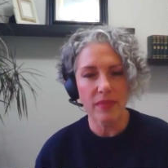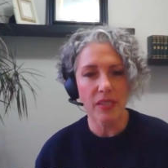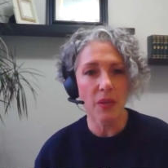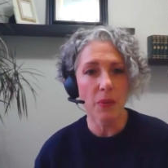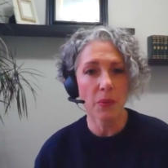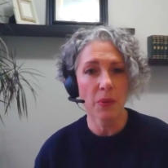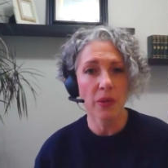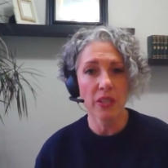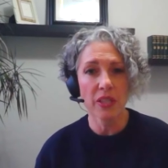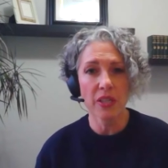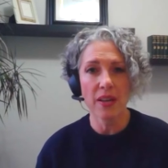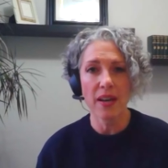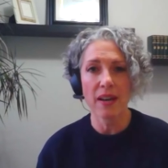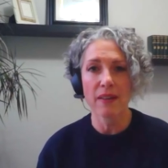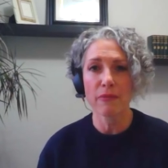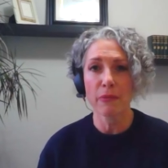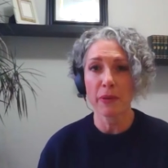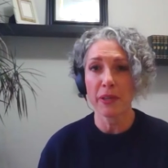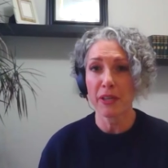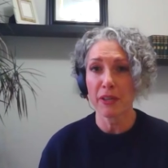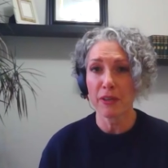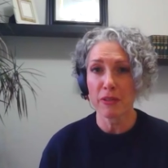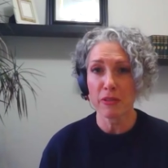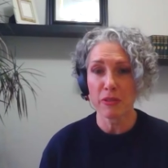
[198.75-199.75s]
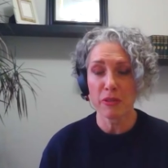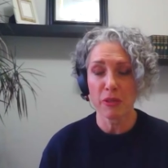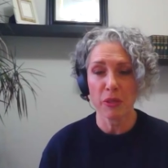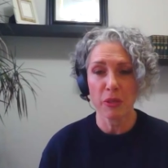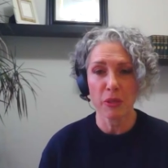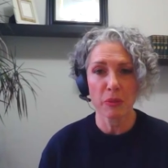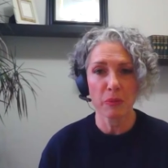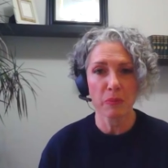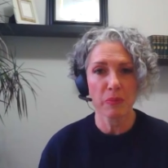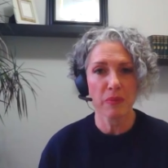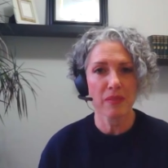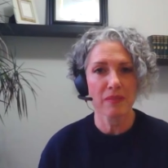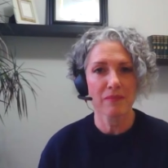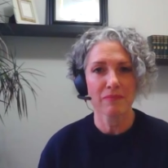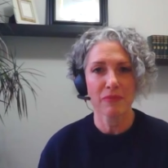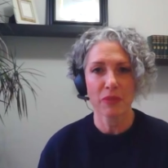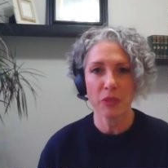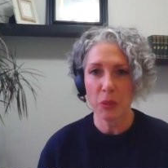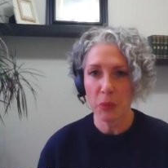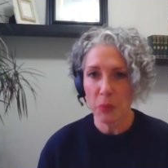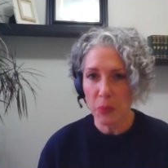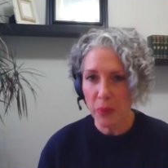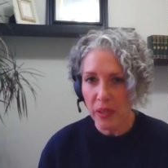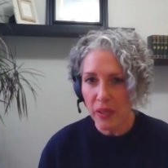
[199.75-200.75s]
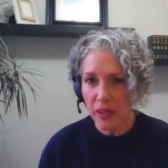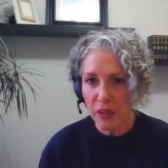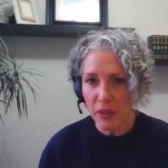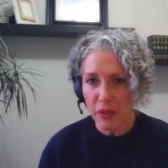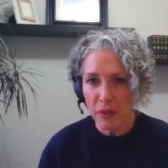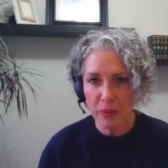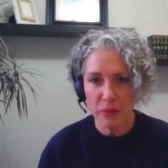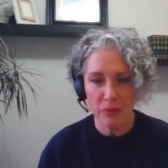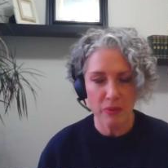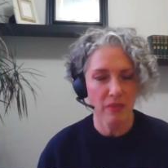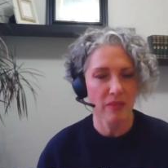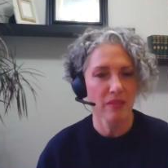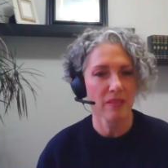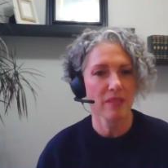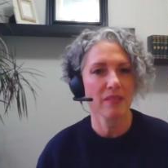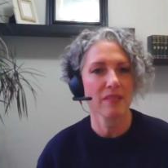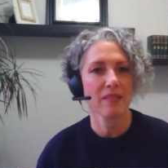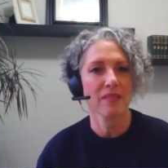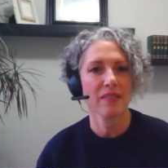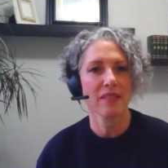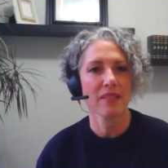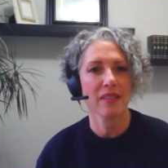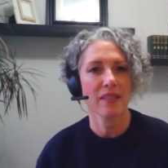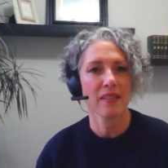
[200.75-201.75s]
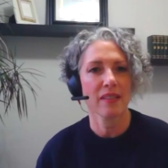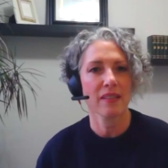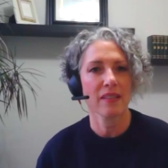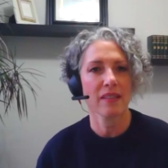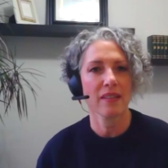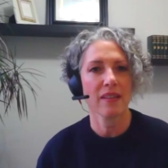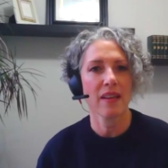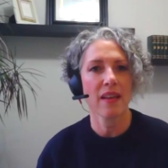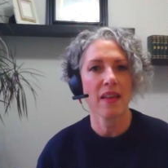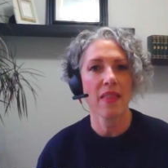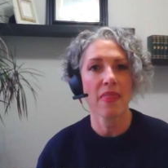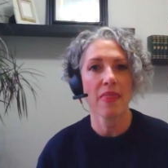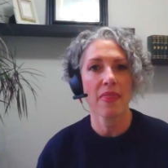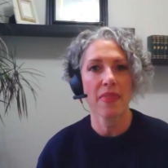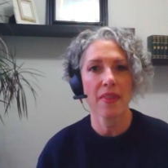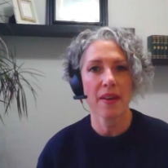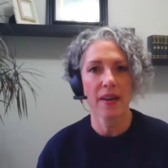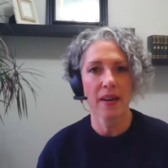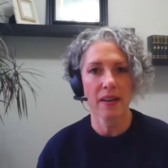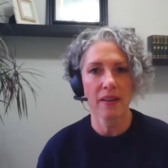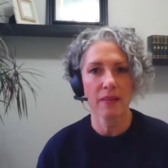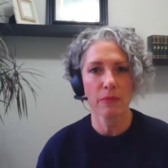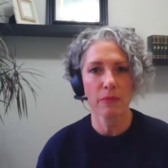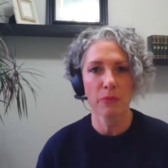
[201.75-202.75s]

where you have radar scopes, no windows. And that